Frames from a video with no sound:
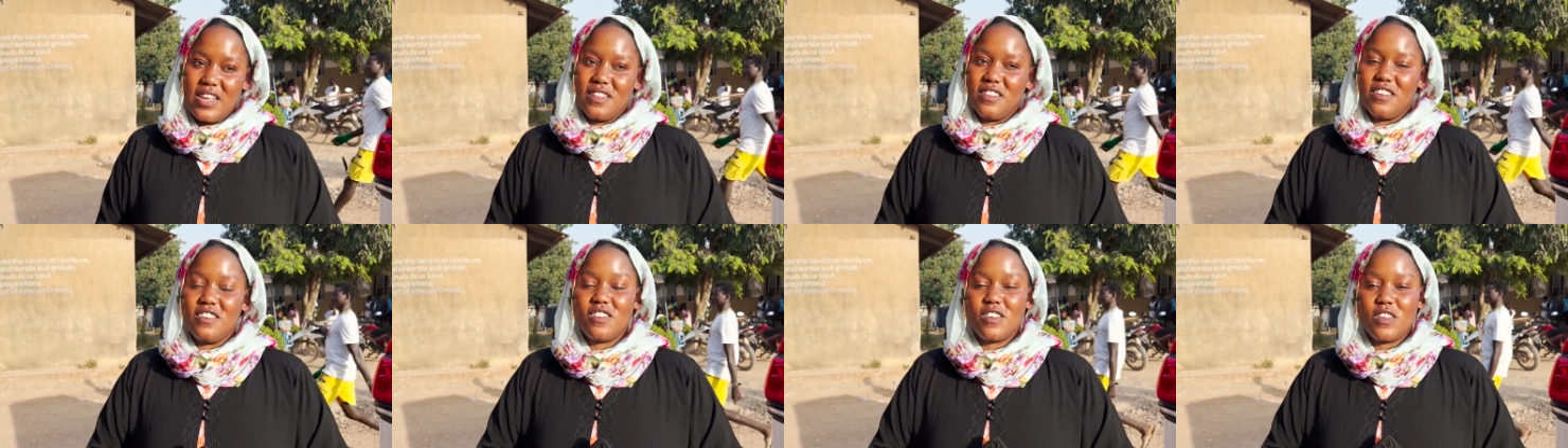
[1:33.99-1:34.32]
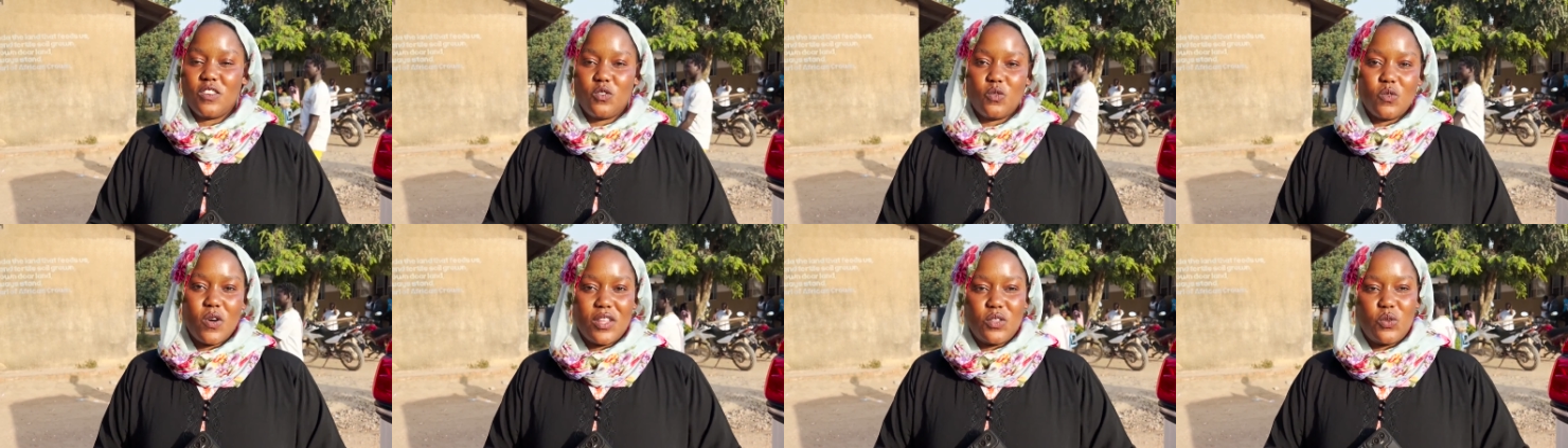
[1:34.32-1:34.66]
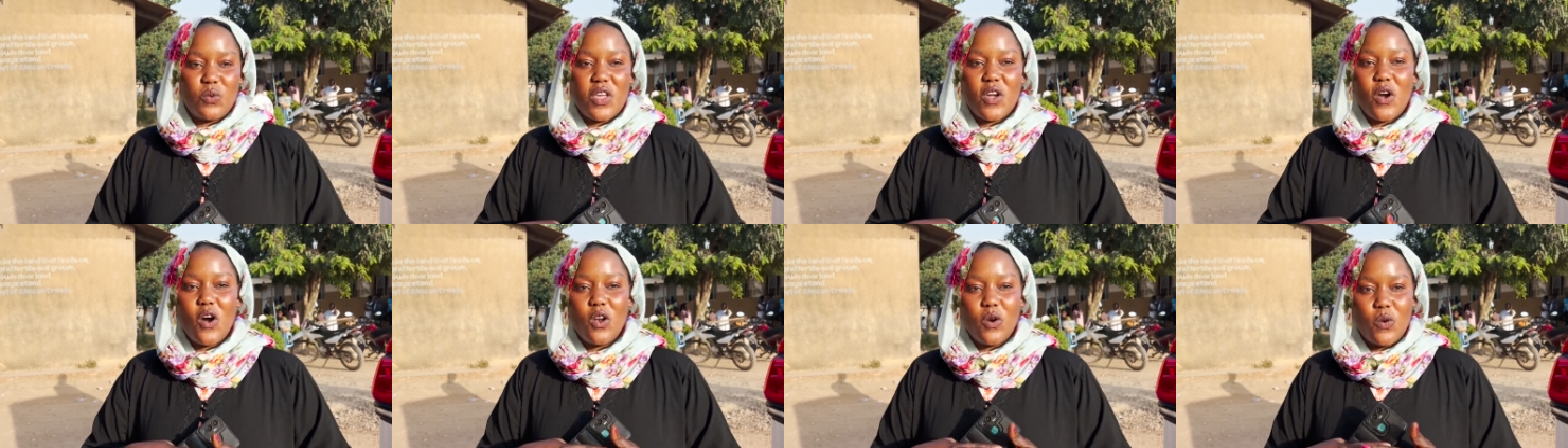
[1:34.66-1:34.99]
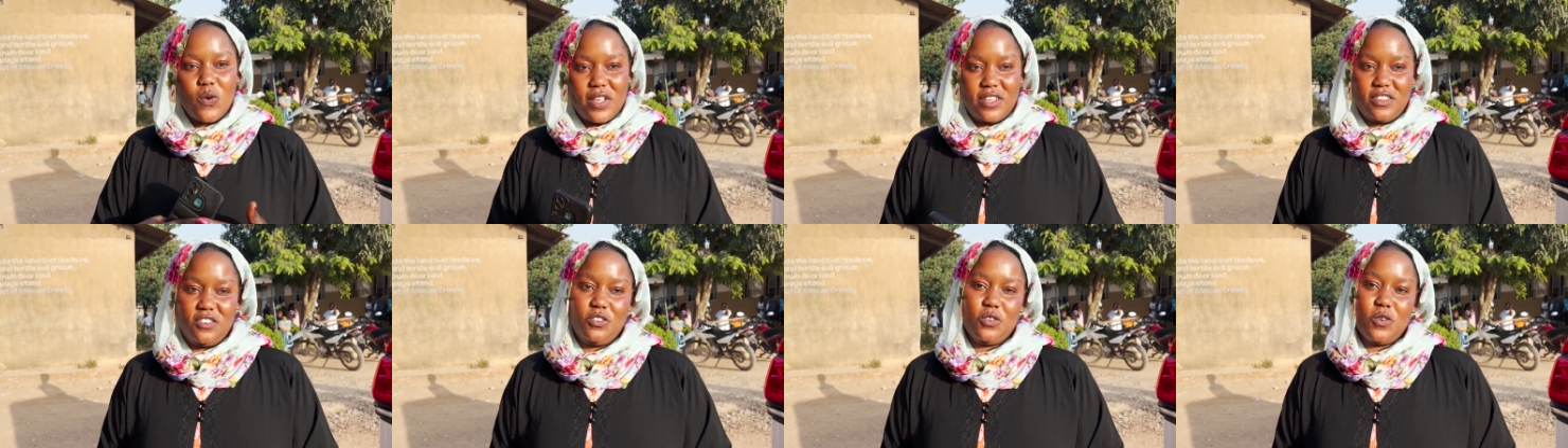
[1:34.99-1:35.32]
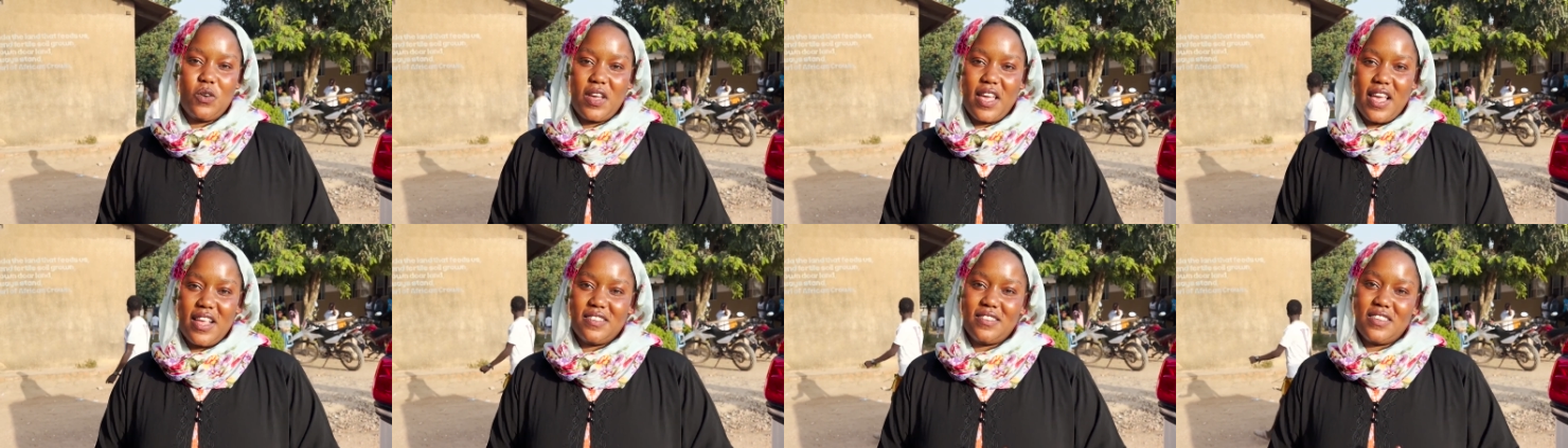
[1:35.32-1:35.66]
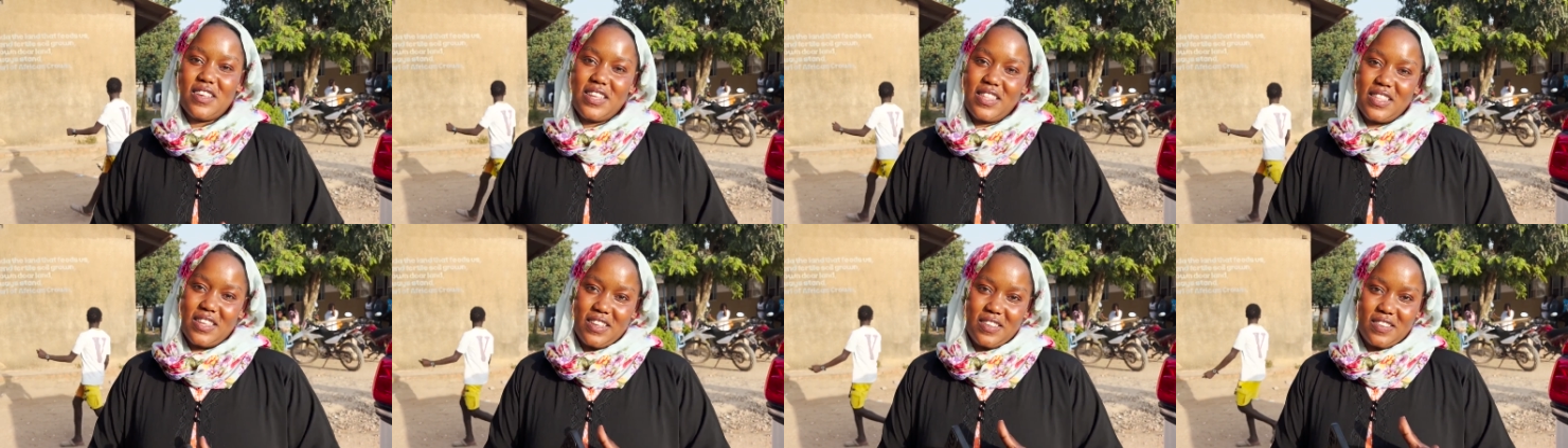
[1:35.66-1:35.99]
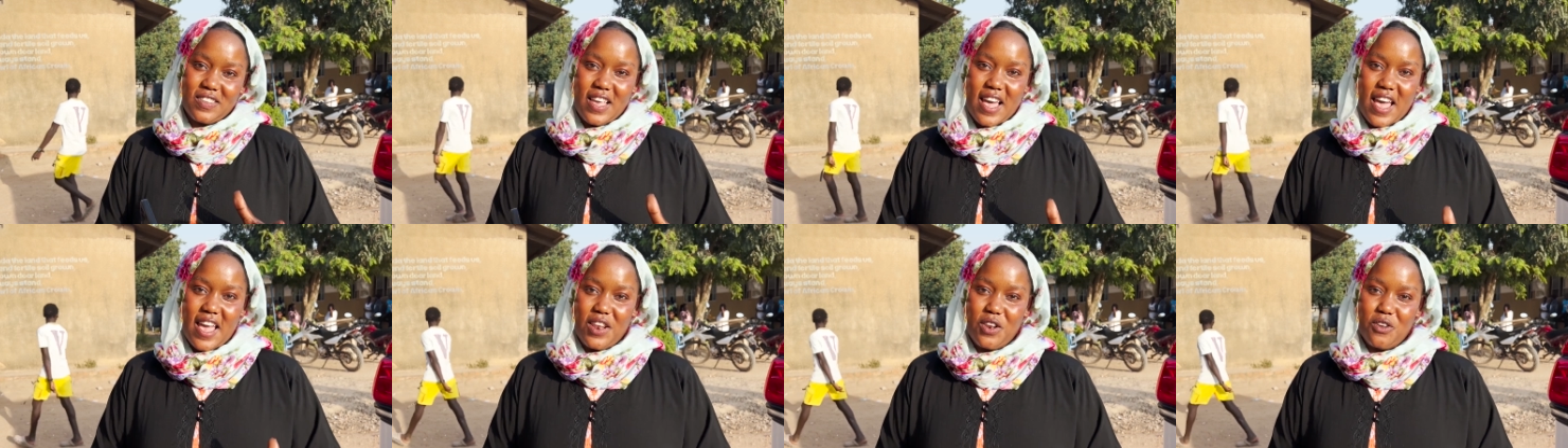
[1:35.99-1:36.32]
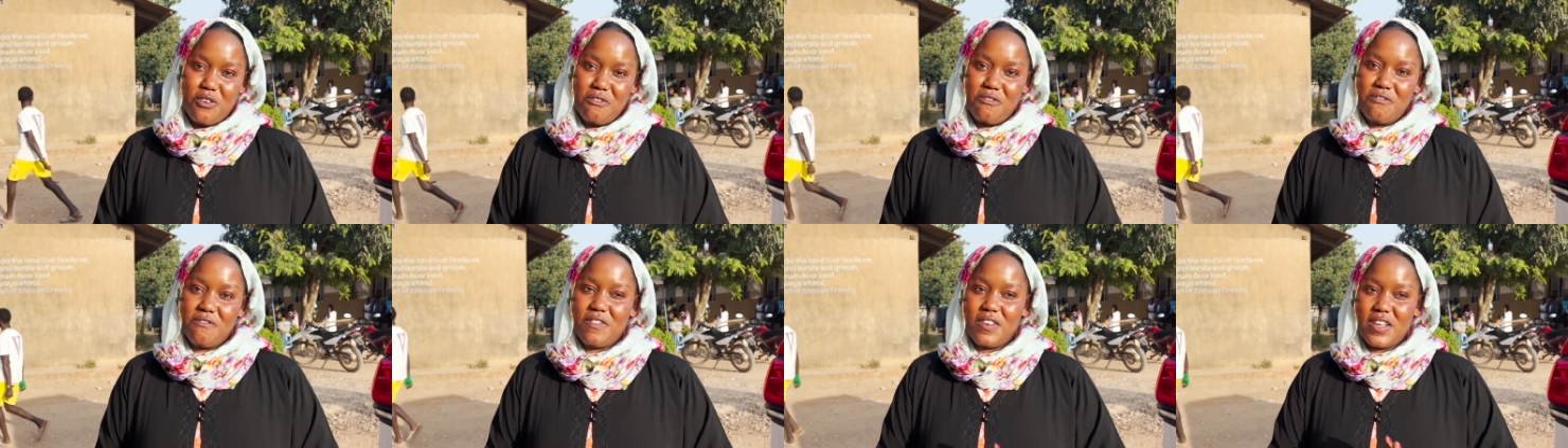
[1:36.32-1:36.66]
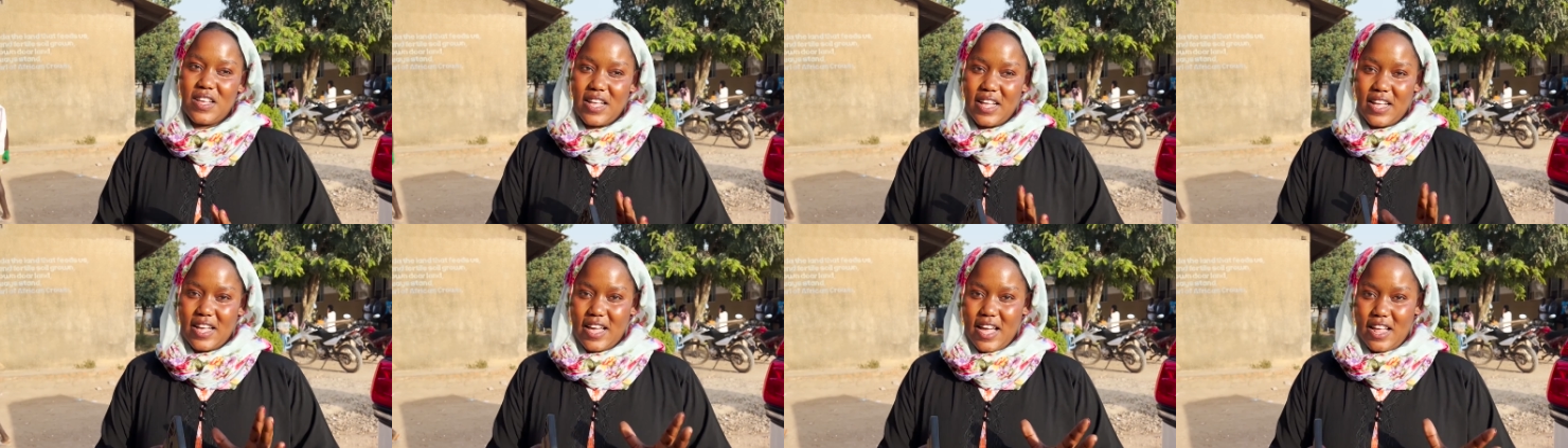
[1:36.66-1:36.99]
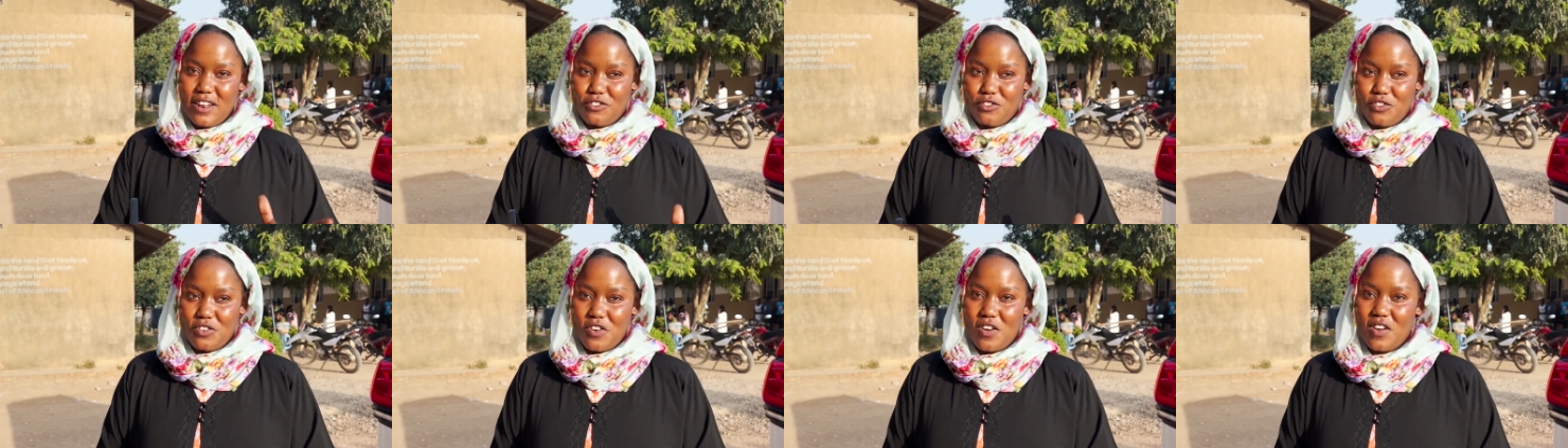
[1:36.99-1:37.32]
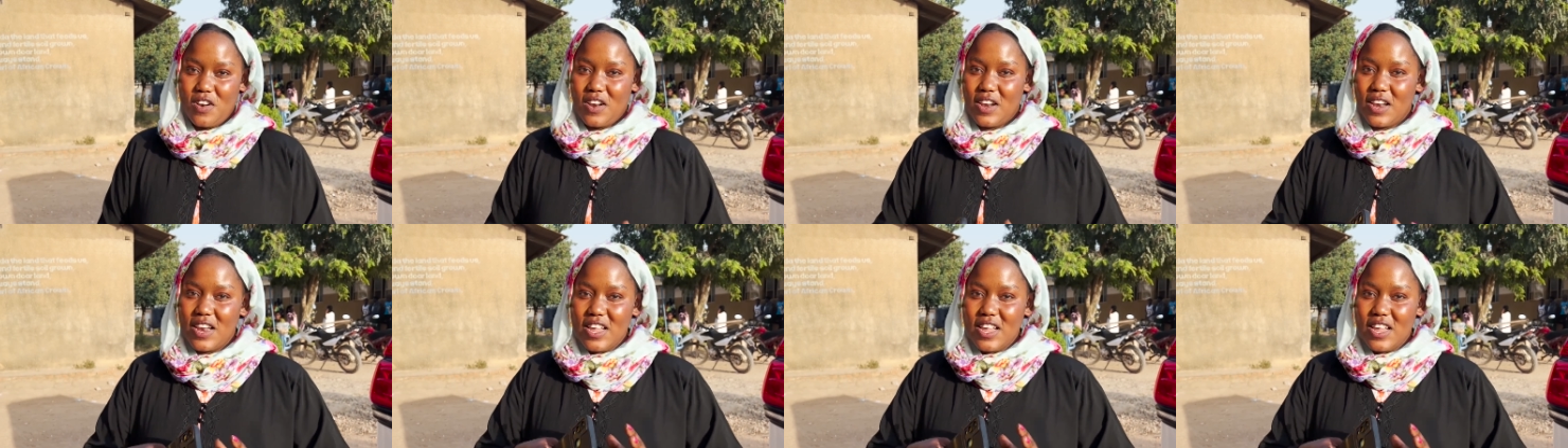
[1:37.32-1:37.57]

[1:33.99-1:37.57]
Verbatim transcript: This is what we always showcase in this kind of cultural